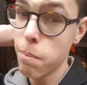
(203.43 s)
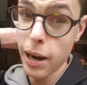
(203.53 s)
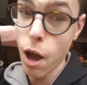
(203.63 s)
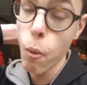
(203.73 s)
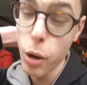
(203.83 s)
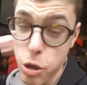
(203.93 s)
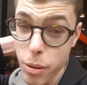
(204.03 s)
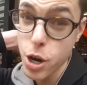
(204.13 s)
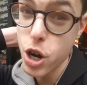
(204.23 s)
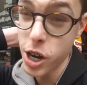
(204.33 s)
but I wish
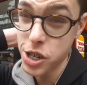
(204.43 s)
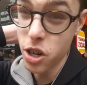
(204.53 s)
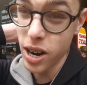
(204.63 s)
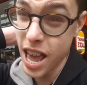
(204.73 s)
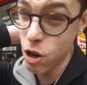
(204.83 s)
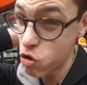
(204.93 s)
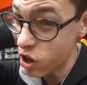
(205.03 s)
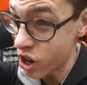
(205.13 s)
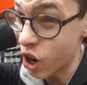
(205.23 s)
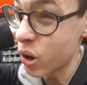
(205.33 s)
we just got
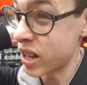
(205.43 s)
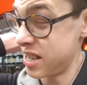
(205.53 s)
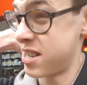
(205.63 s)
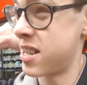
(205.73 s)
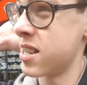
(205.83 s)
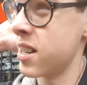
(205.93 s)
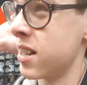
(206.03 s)
extra notice.